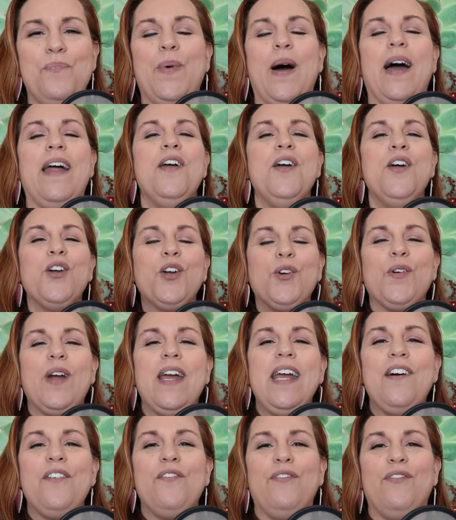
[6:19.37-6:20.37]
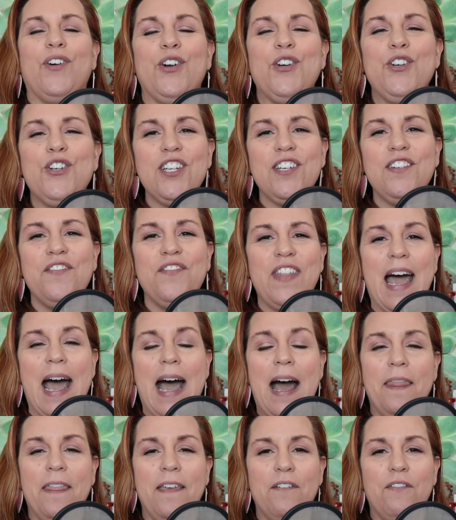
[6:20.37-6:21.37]
But create a version of
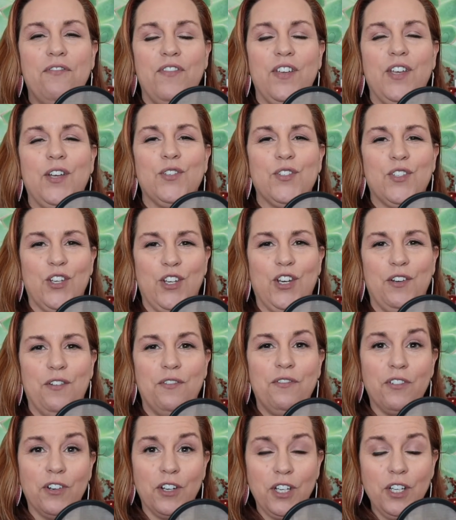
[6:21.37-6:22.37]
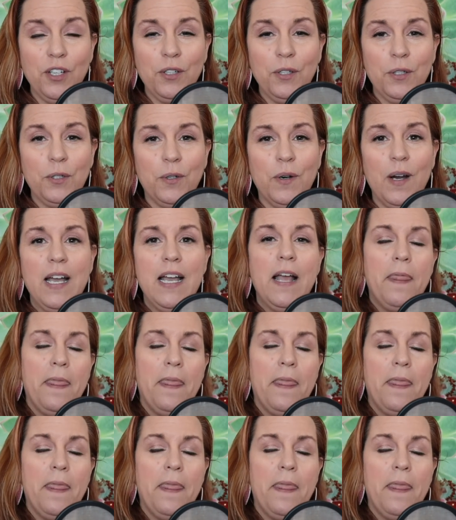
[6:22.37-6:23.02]
that that feels good for you